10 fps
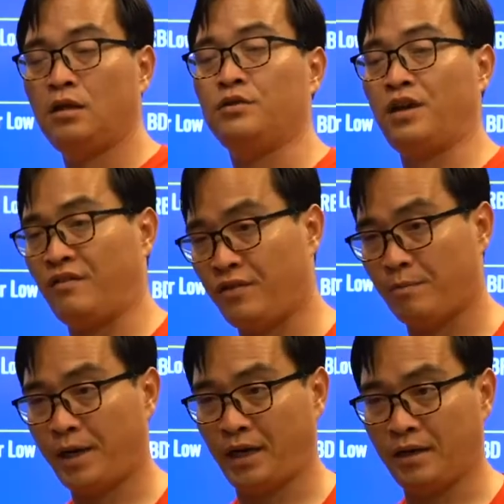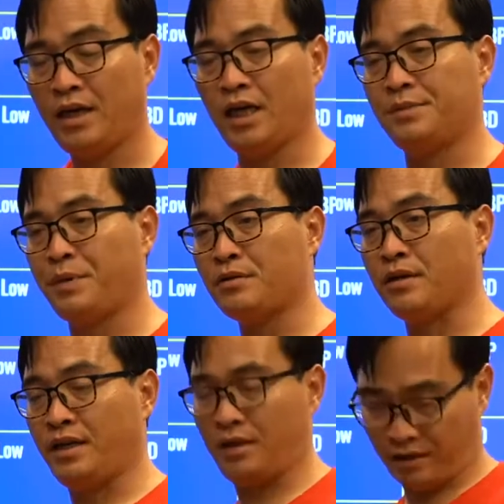You can feel pain,
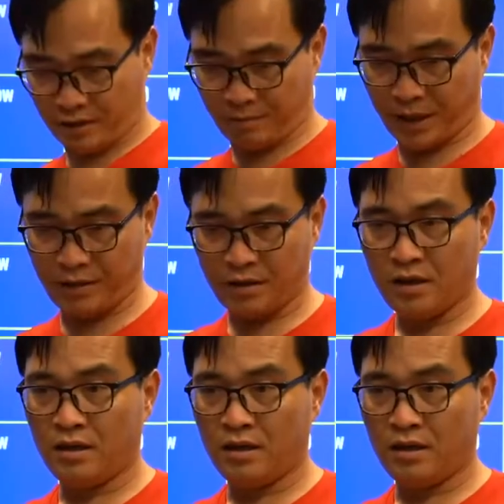especially if the pain